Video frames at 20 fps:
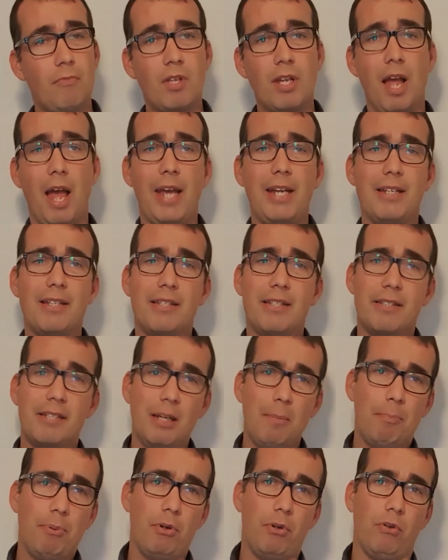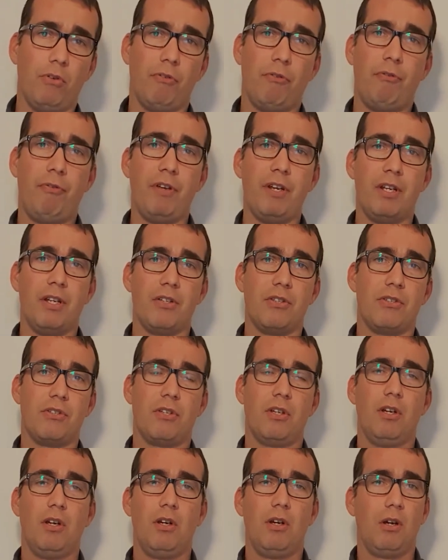A simple
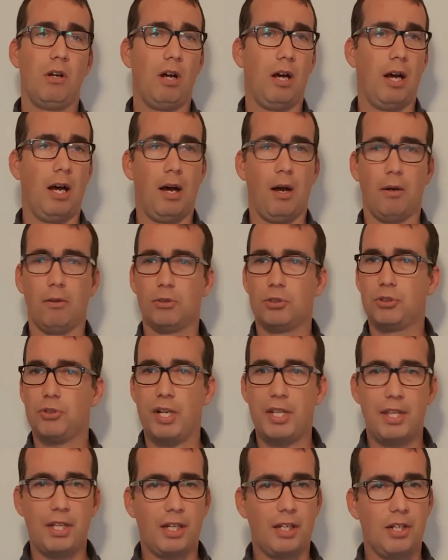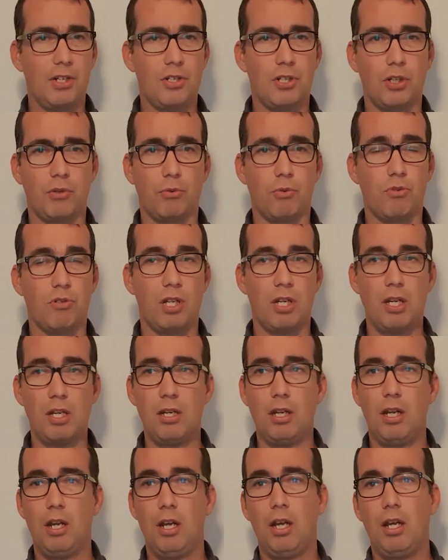fitness, strength and conditioning
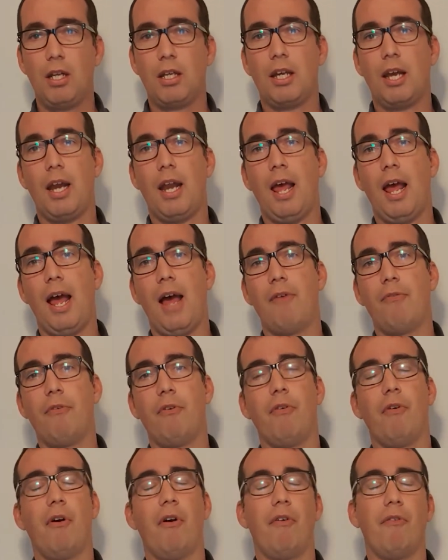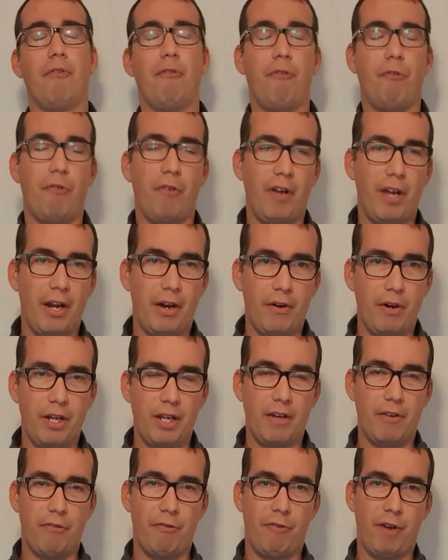routine can have
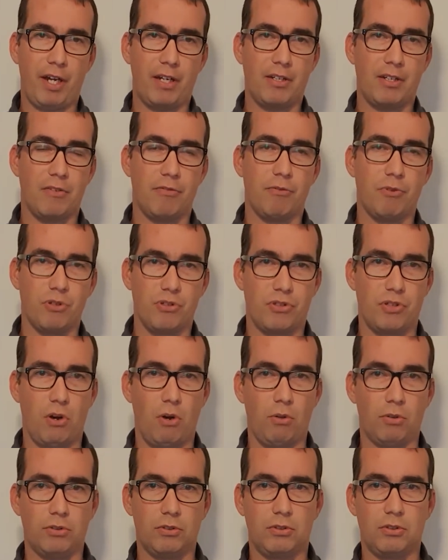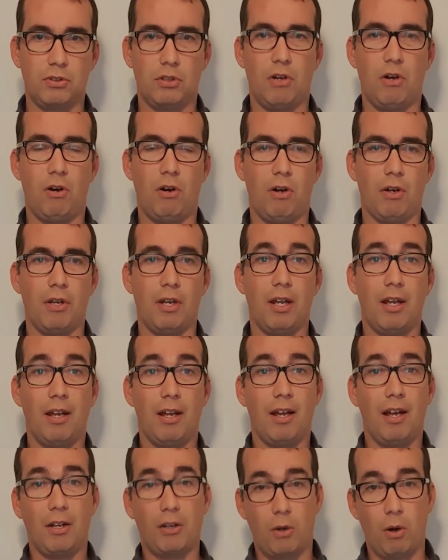very effective results on
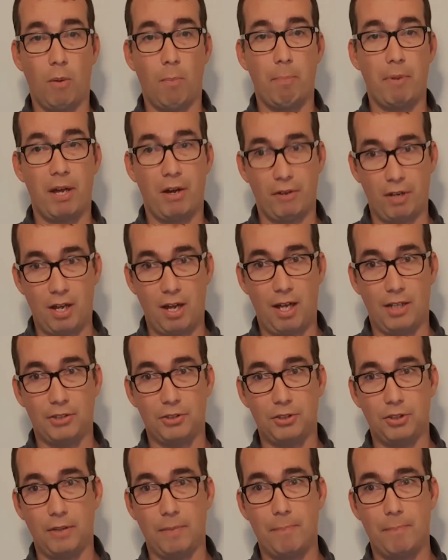a compound archer.